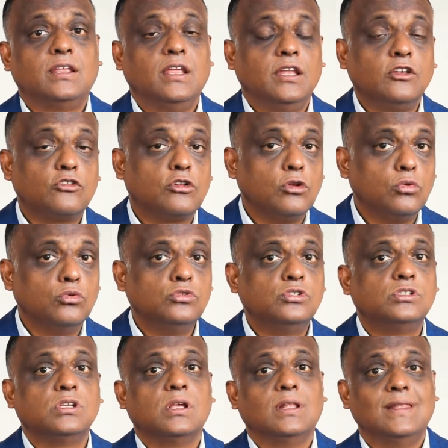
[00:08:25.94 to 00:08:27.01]
It
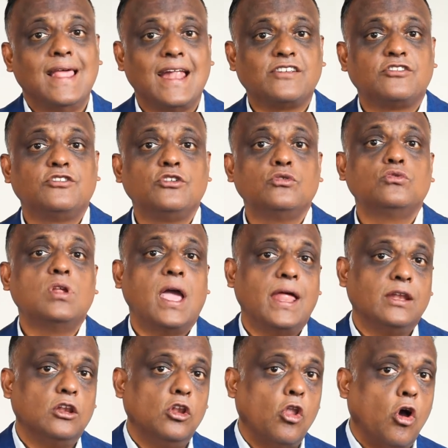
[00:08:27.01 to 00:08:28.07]
includes latitude
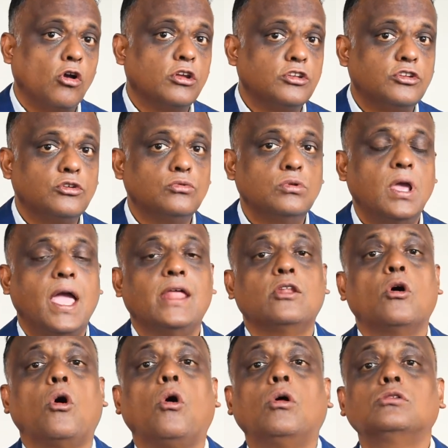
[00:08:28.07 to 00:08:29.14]
and longitude
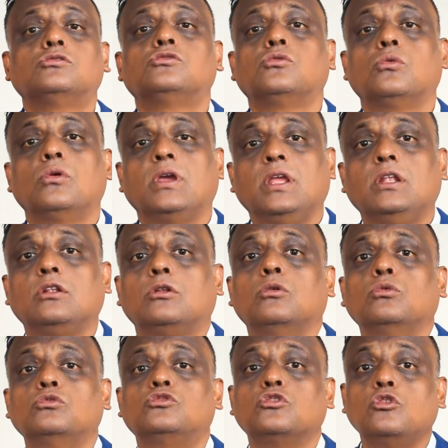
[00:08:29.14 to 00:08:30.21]
and also
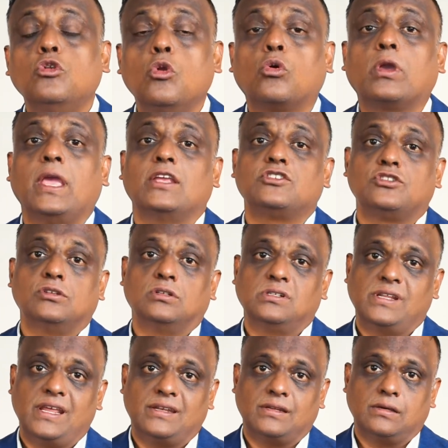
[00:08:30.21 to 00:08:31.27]
includes locational
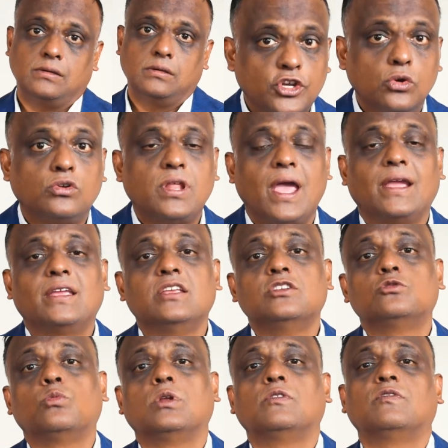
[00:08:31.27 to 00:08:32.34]
data. Geotagging
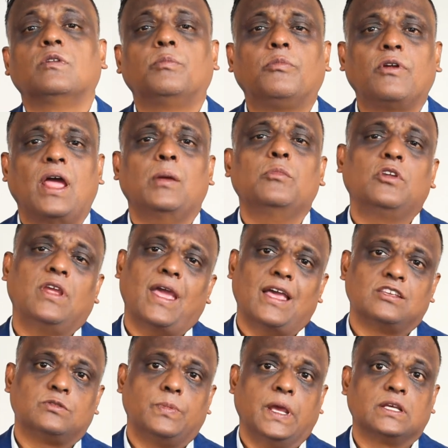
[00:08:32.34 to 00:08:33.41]
is one of the primary
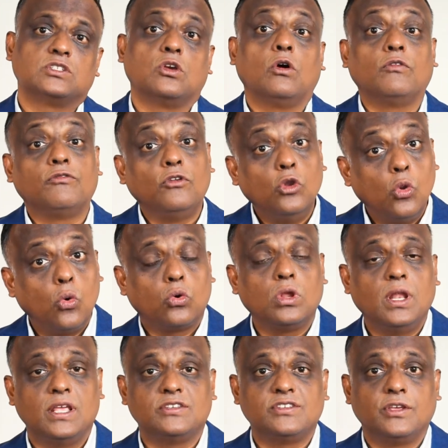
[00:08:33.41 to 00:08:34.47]
aspects of
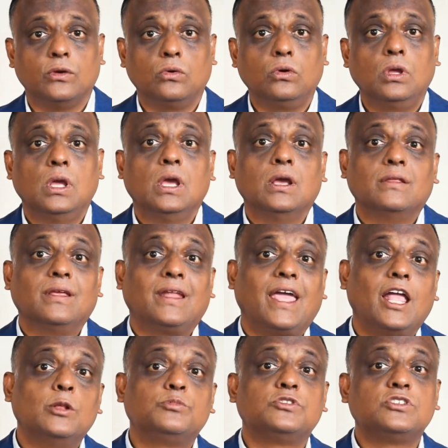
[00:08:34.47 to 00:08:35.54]
local SEO that
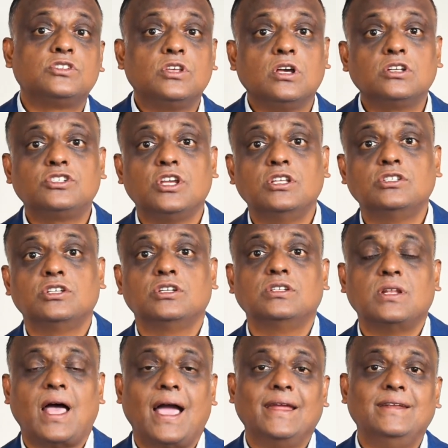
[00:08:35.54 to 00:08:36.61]
helps search
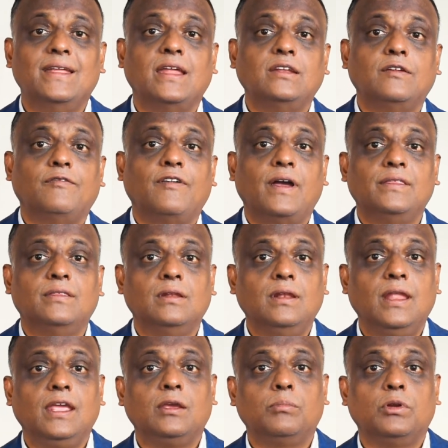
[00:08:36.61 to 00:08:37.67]
engine identify the
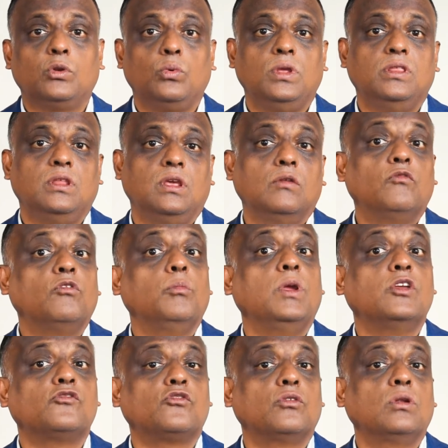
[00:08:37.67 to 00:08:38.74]
link between the
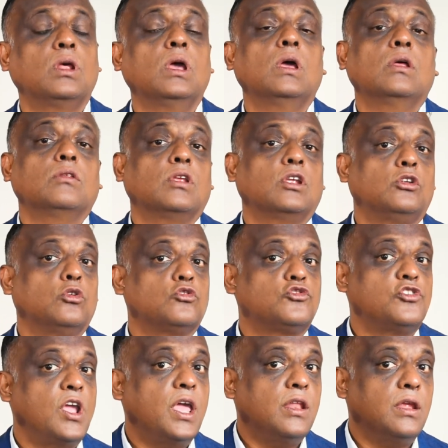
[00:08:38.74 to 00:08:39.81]
information that you're
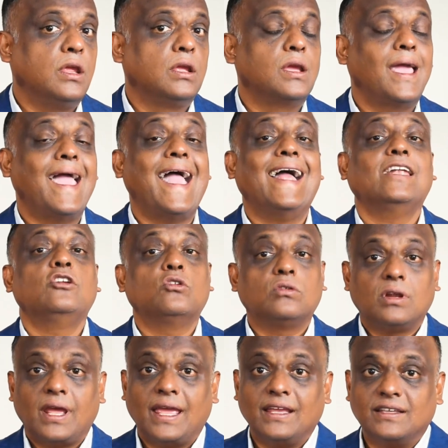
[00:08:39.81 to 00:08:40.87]
sharing and your
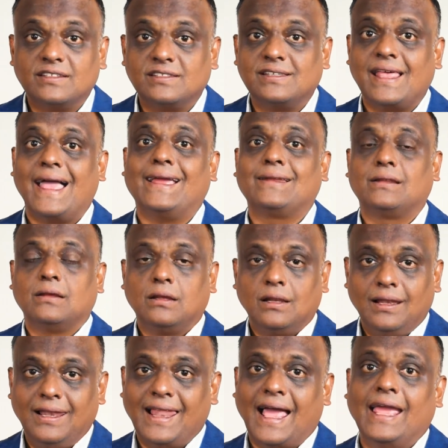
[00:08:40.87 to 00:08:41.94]
exact
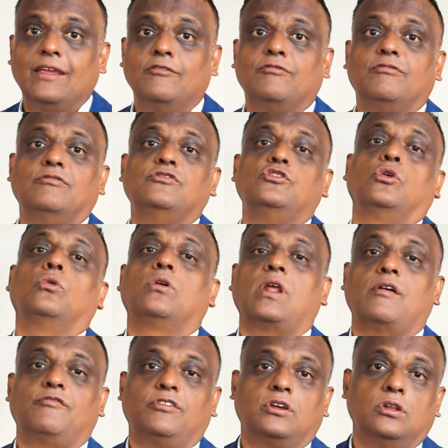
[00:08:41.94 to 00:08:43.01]
live
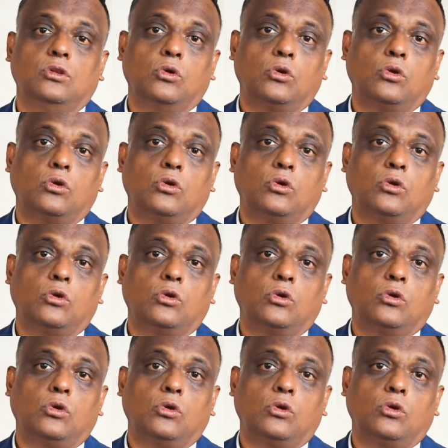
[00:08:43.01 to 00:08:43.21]
geographical